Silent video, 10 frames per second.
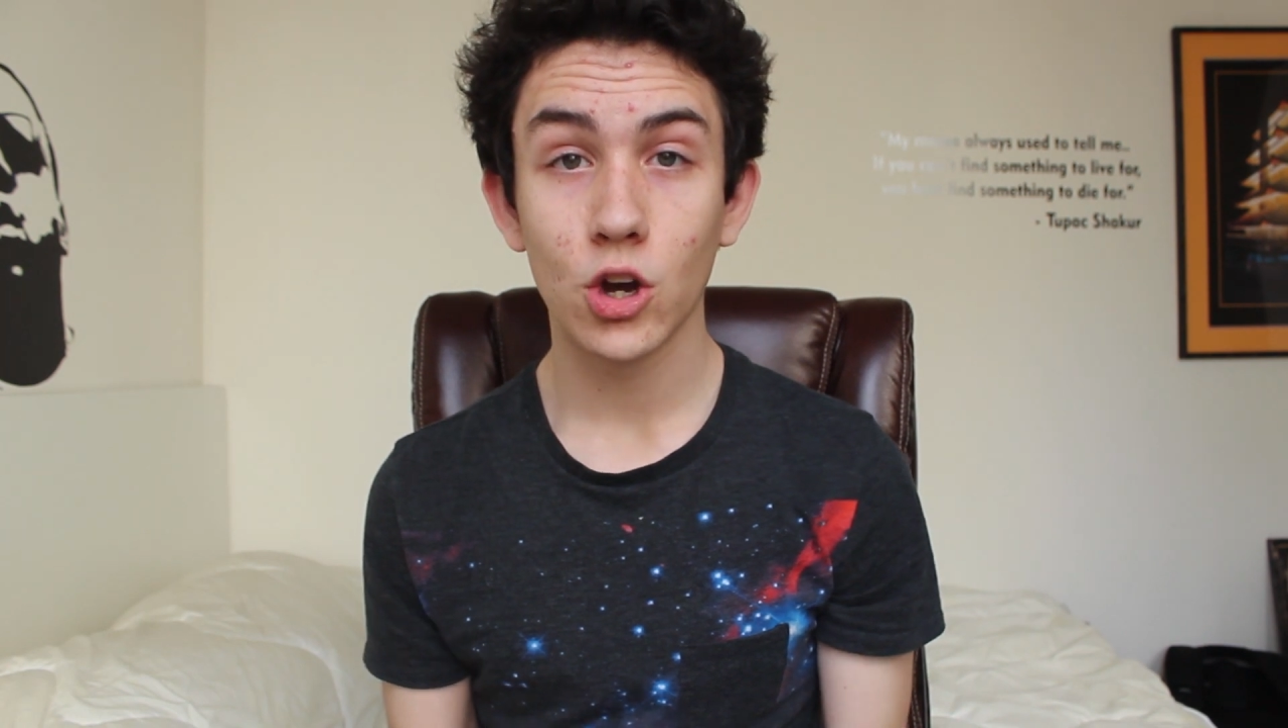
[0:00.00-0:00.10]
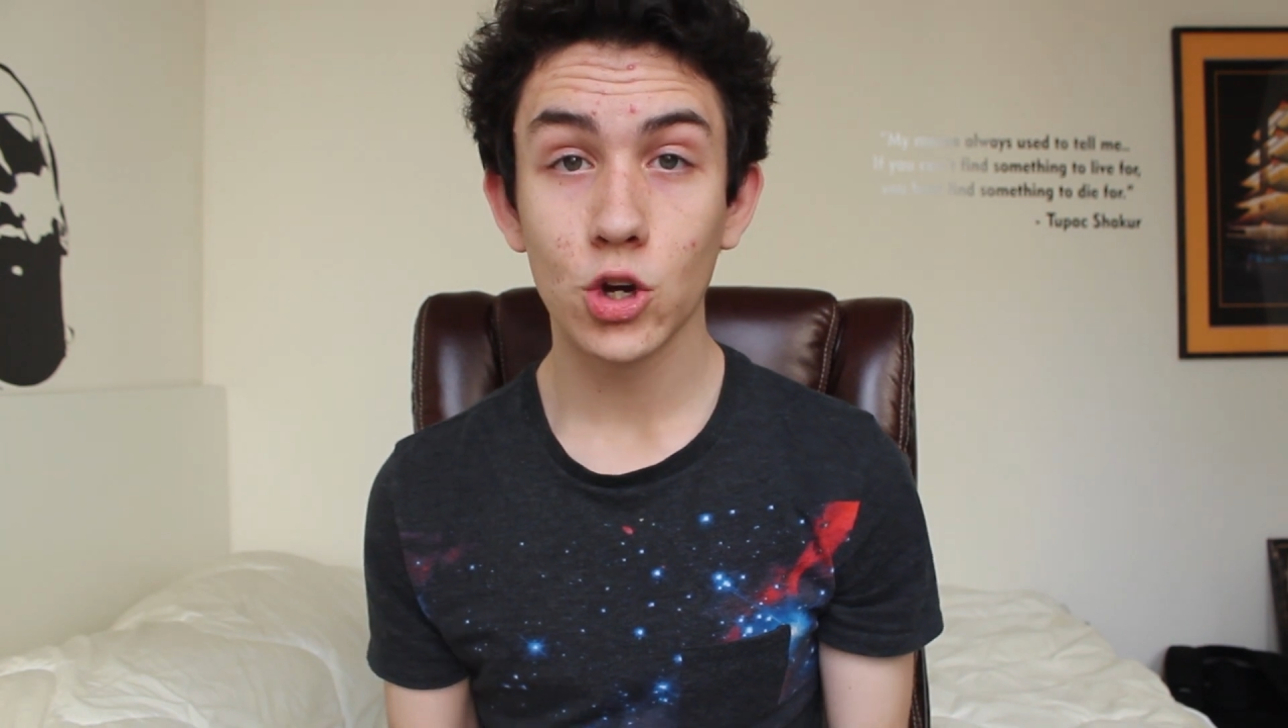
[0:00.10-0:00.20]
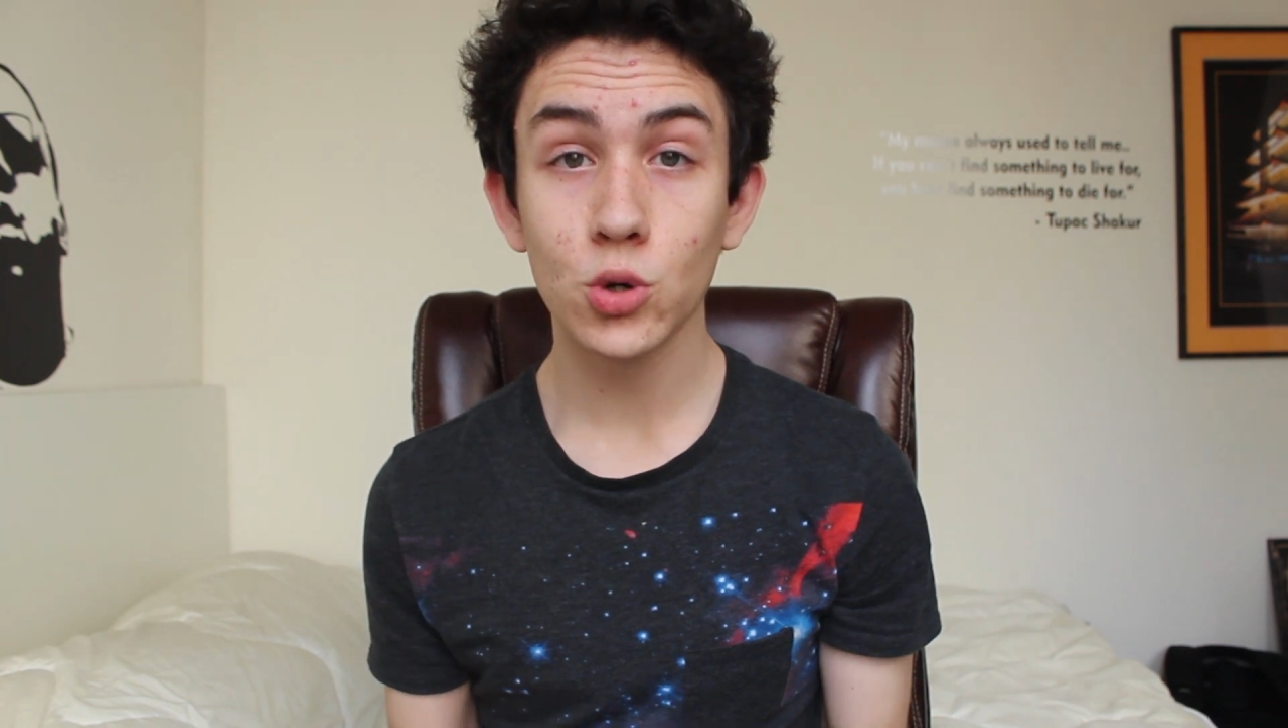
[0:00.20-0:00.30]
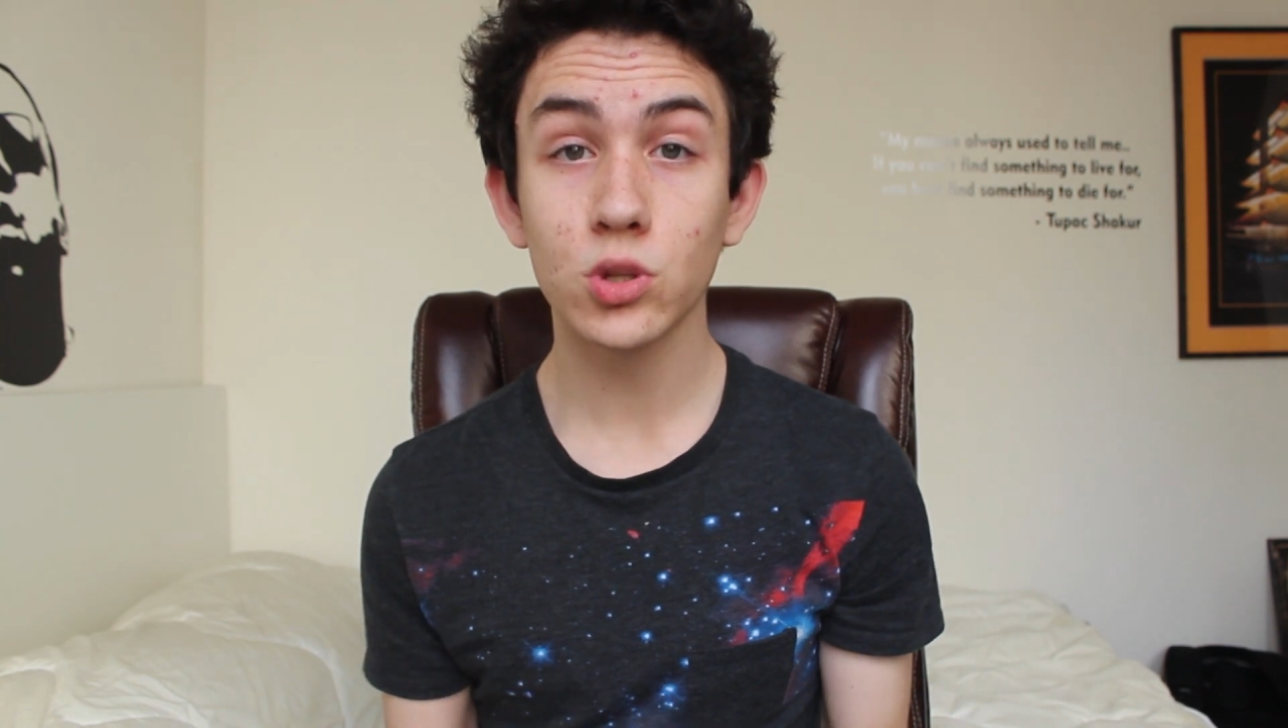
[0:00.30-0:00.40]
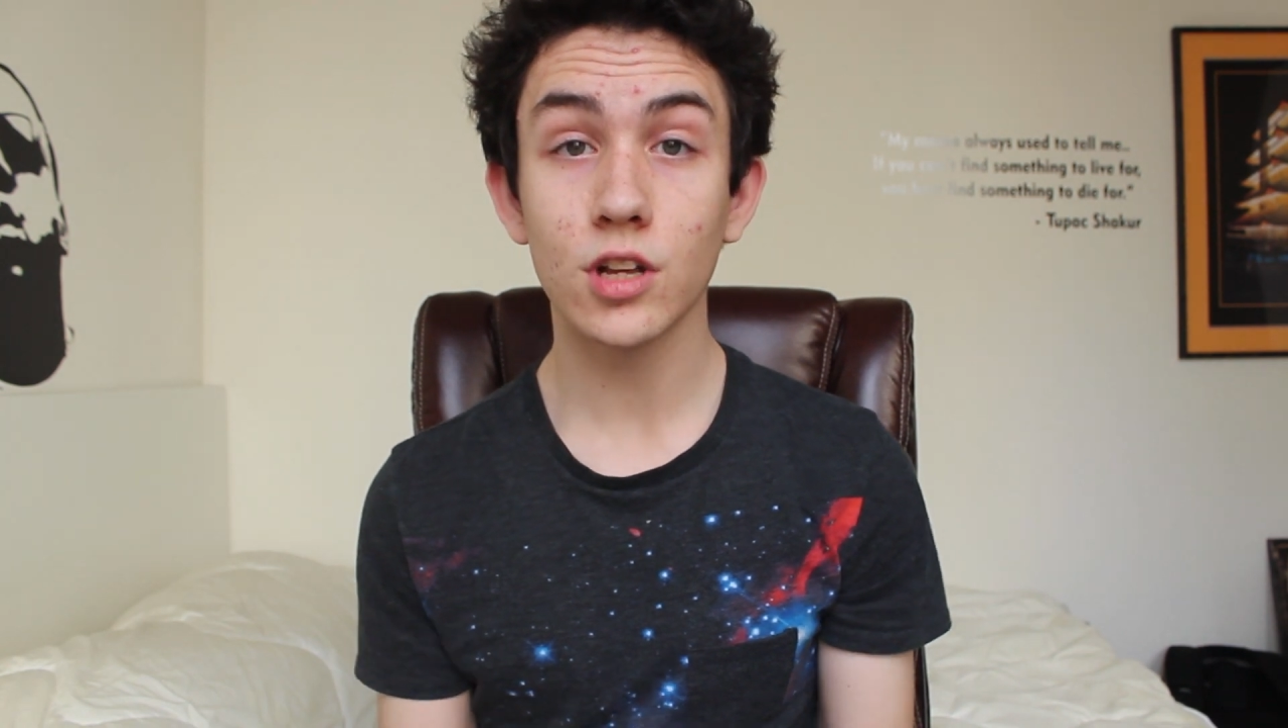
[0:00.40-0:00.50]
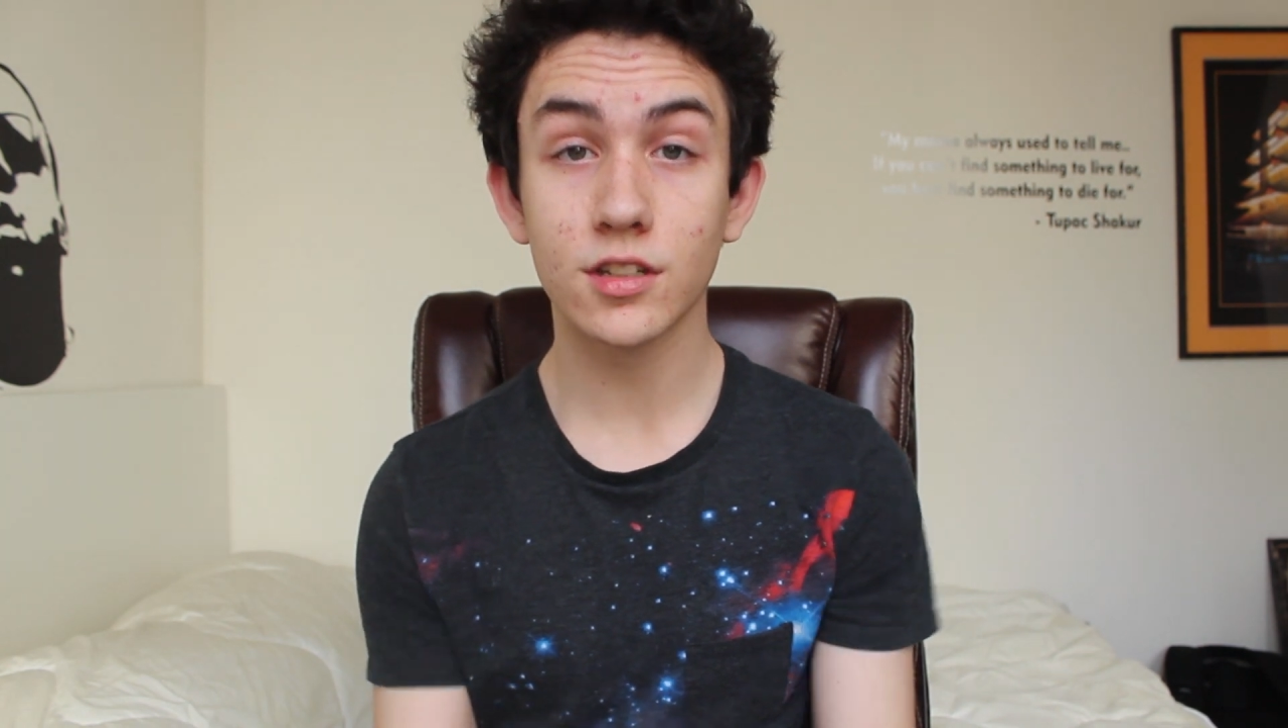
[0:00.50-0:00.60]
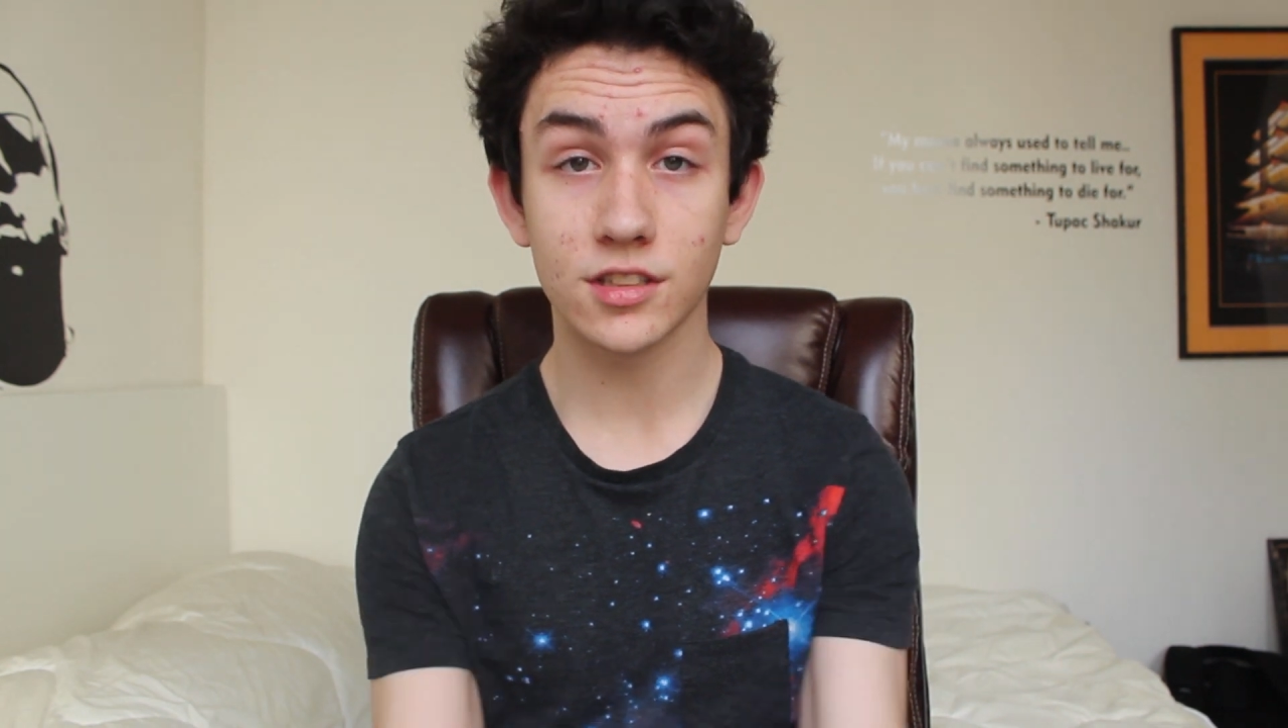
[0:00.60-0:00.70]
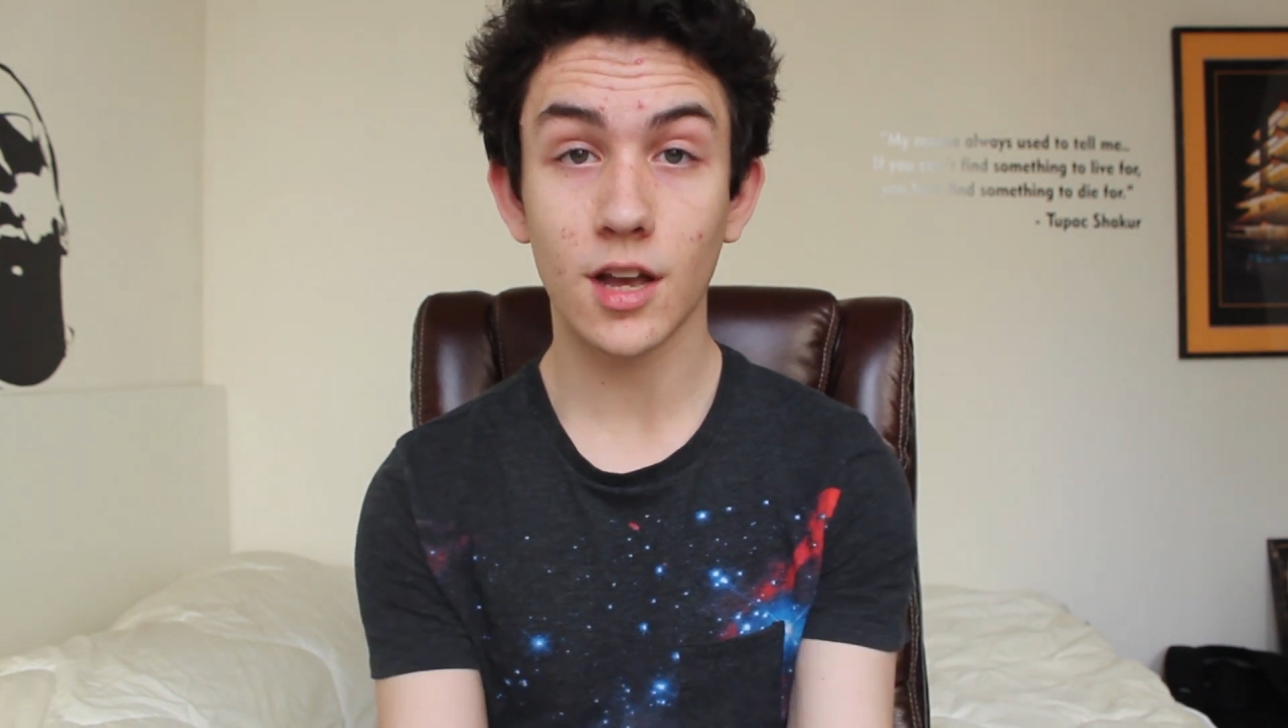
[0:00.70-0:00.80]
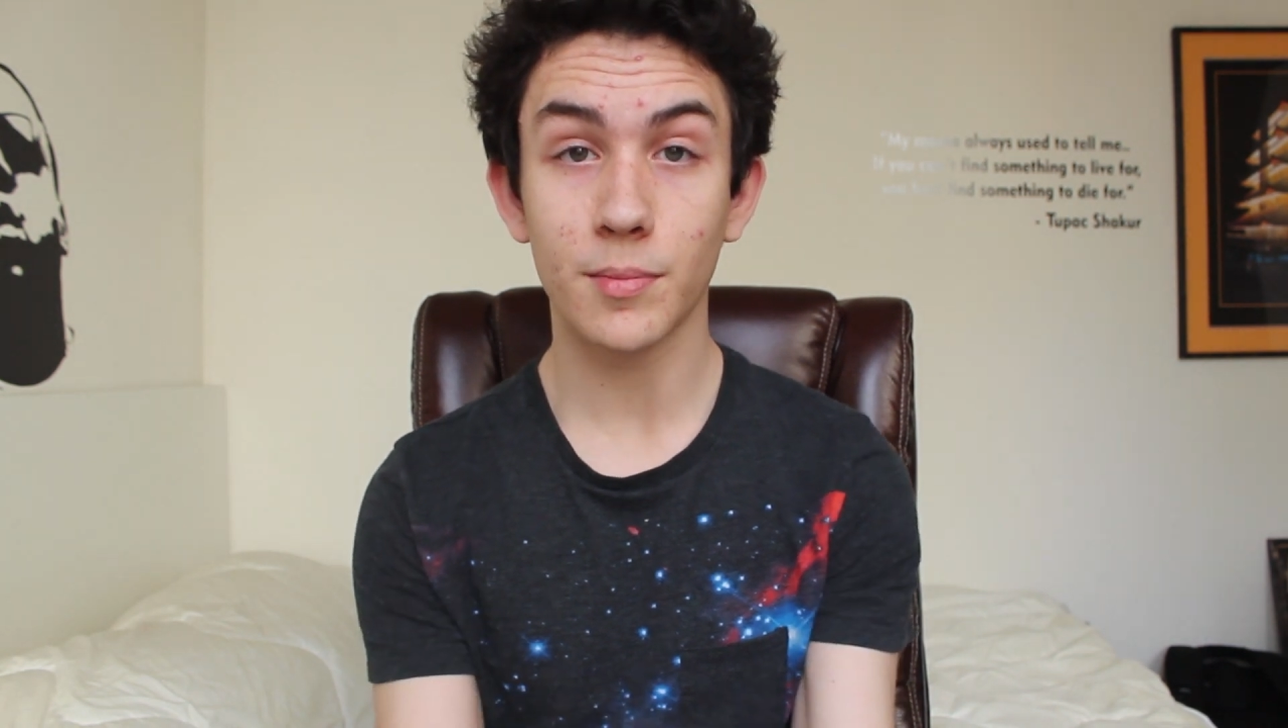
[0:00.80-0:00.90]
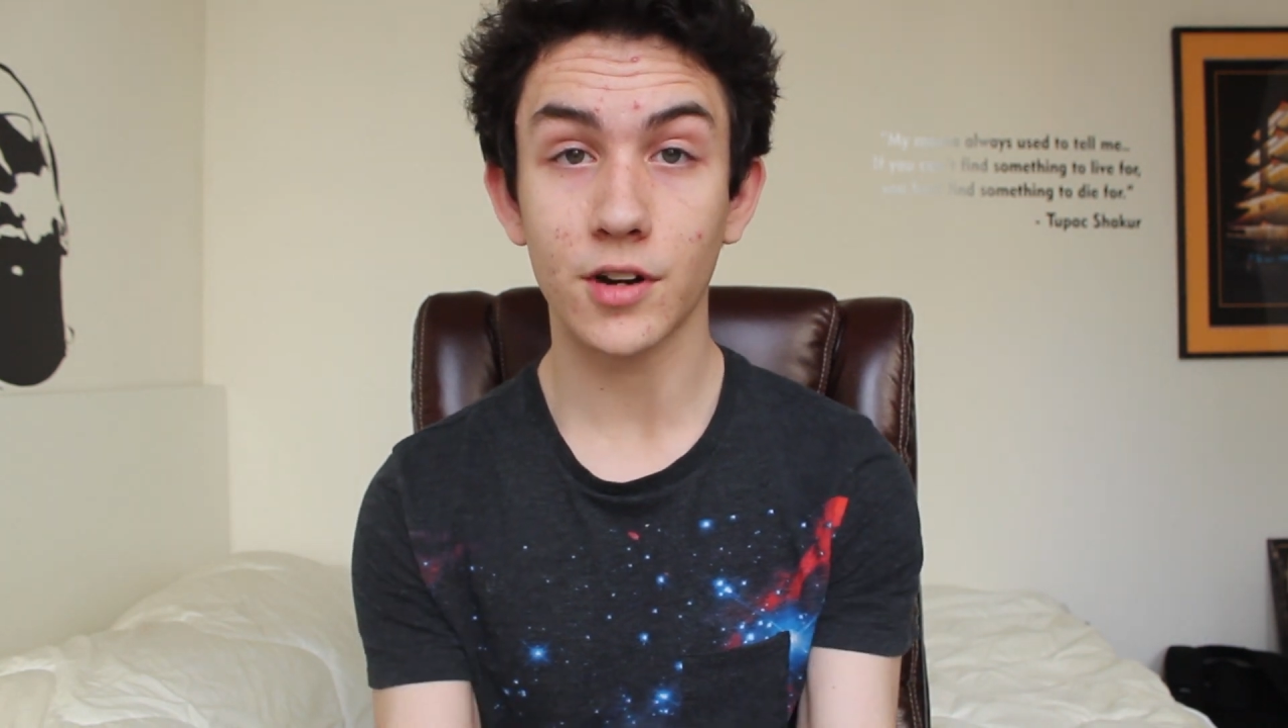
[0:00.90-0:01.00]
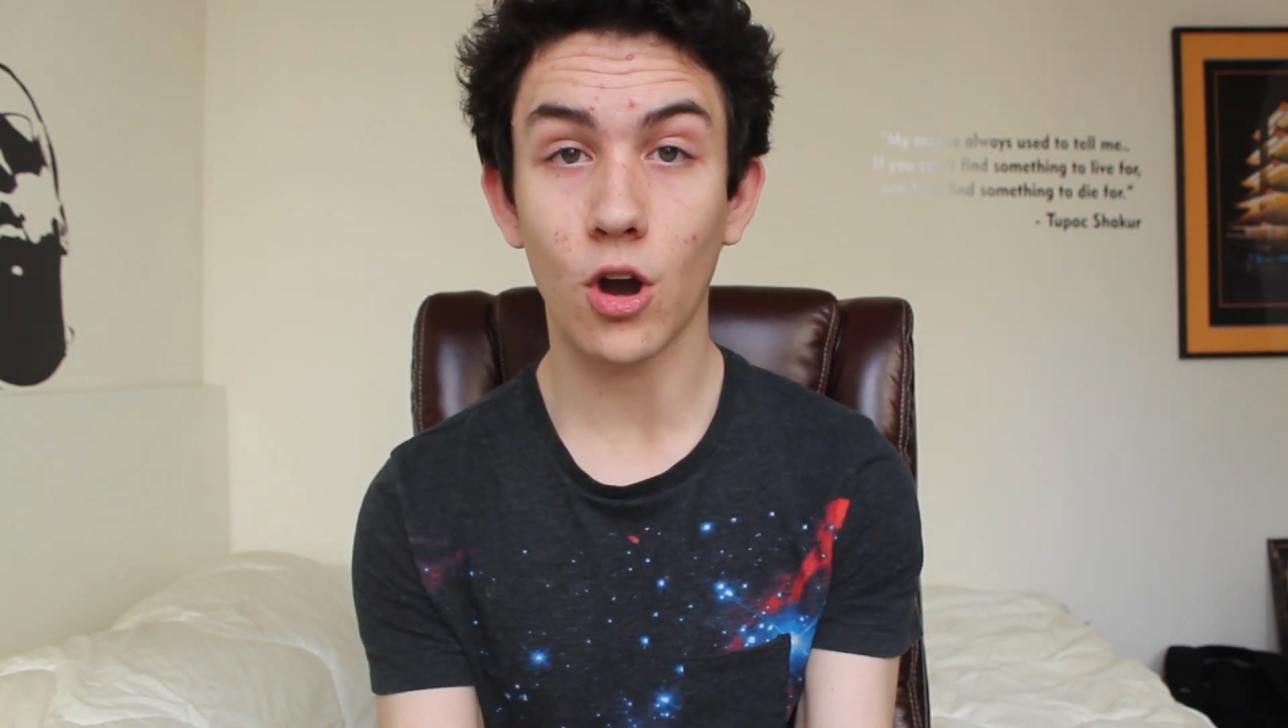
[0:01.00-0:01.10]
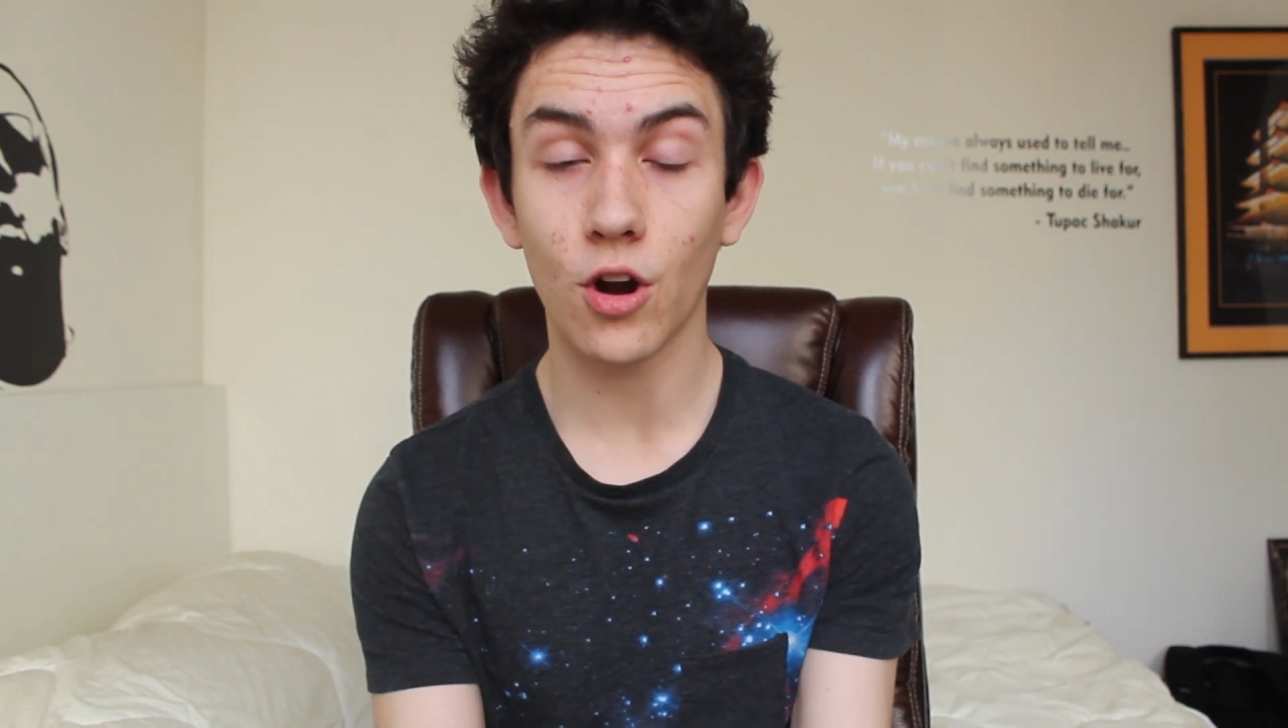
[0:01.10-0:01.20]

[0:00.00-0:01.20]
Who looks up an